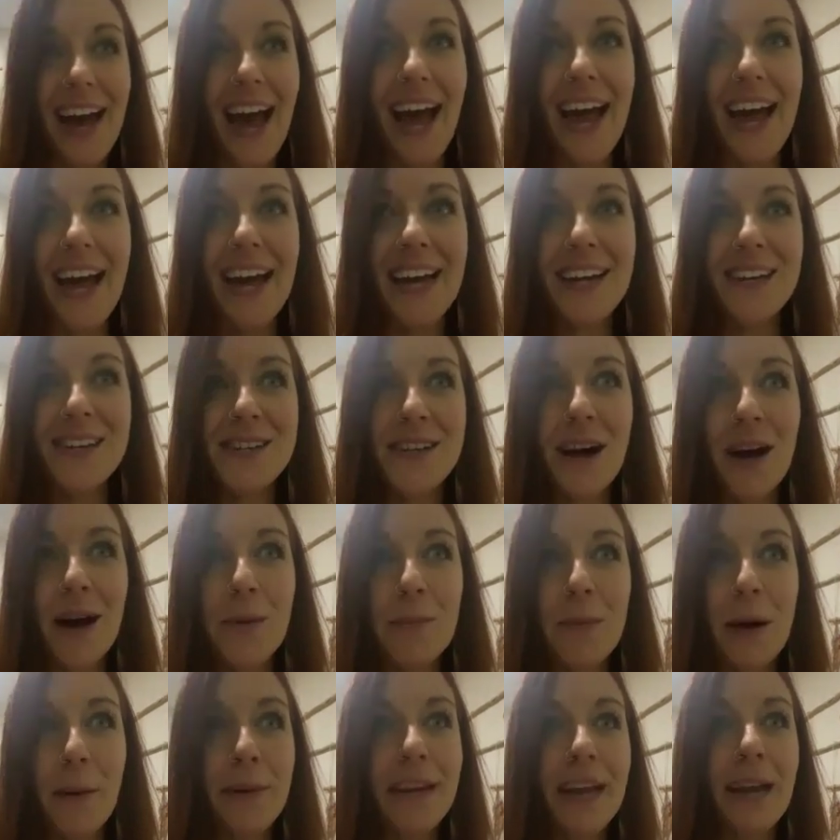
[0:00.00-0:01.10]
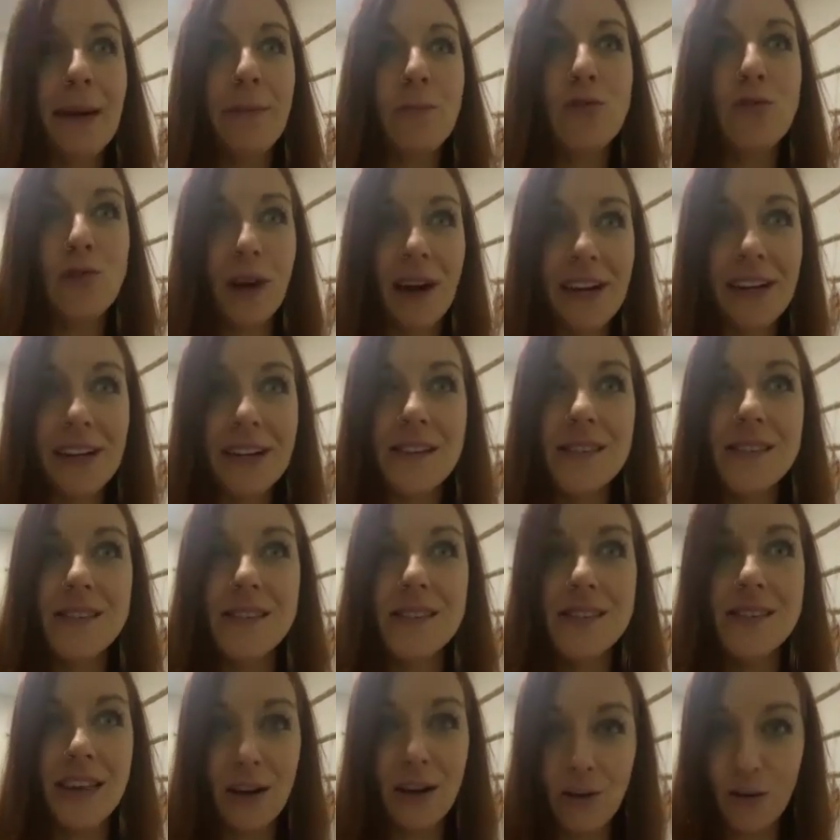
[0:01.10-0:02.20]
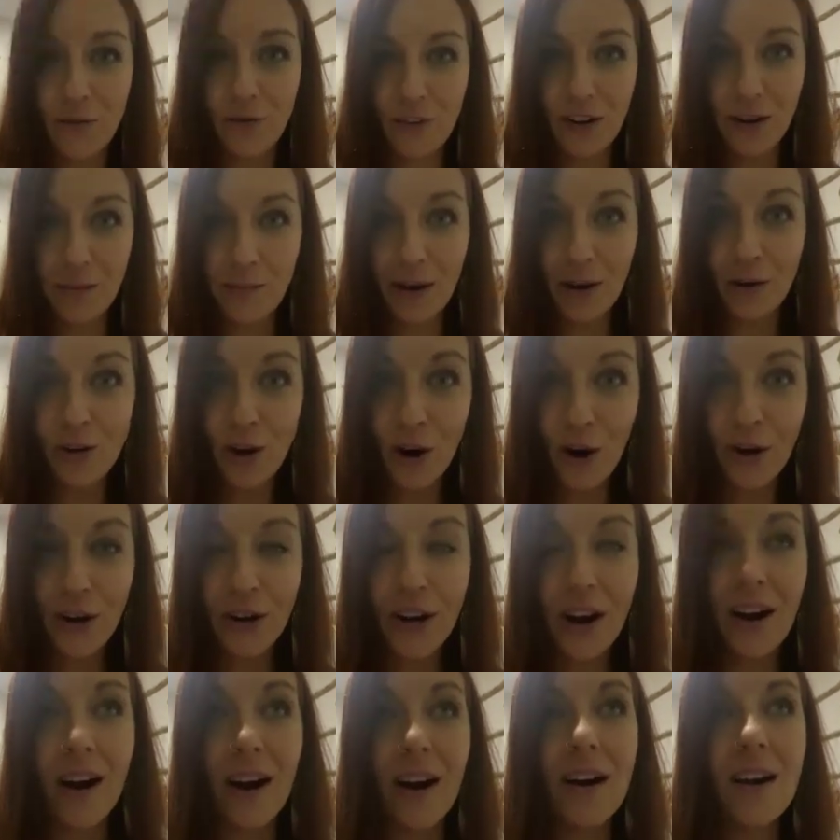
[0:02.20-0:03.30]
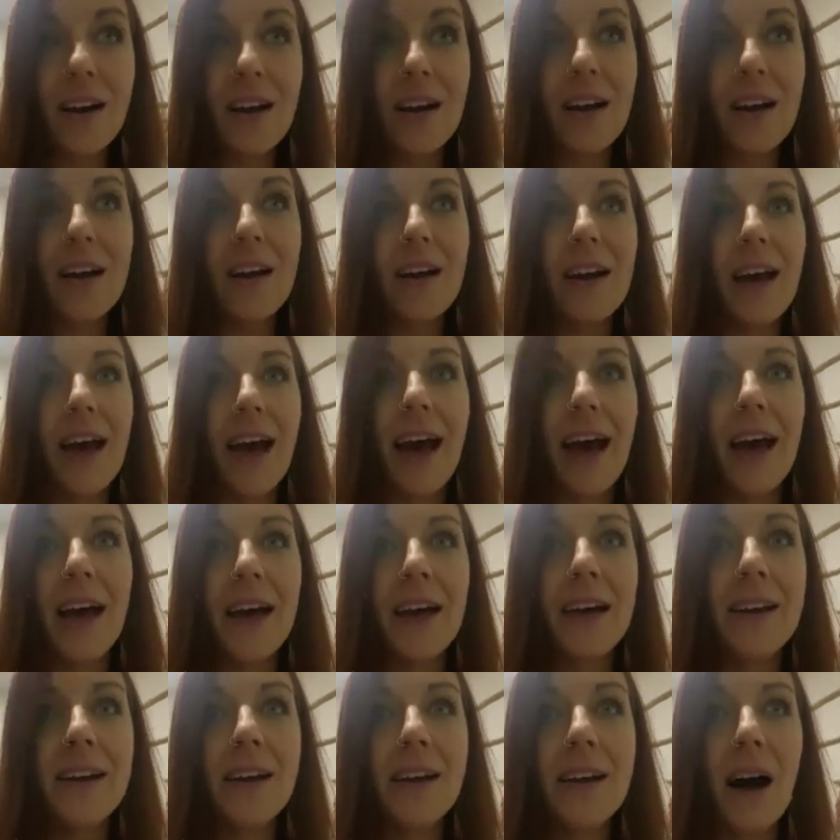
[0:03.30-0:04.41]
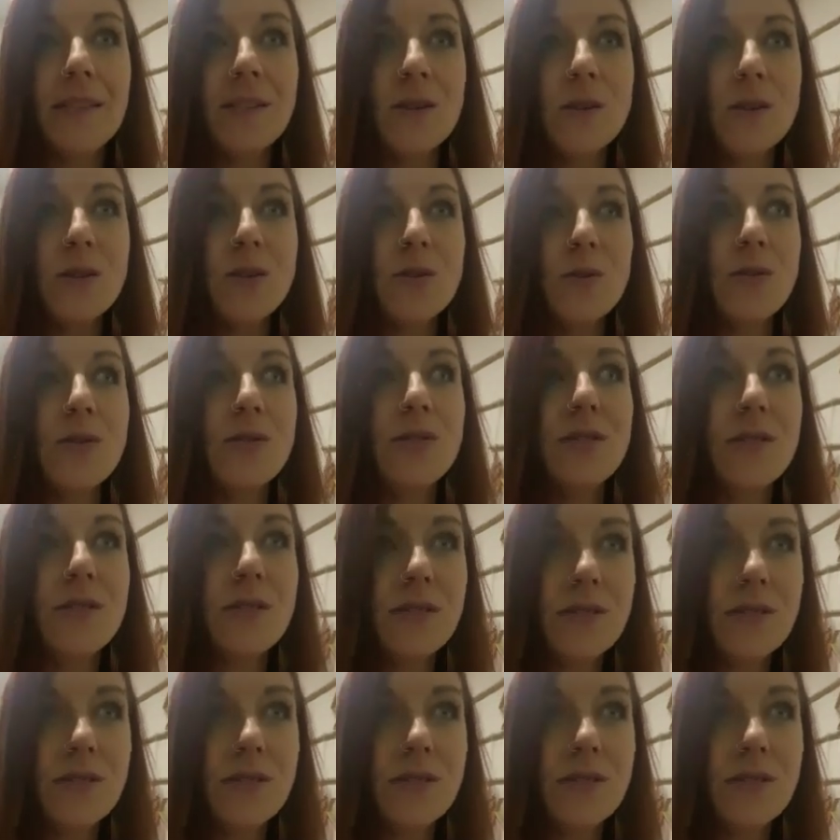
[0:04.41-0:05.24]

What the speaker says: And I became trained in sacred female yoga and understood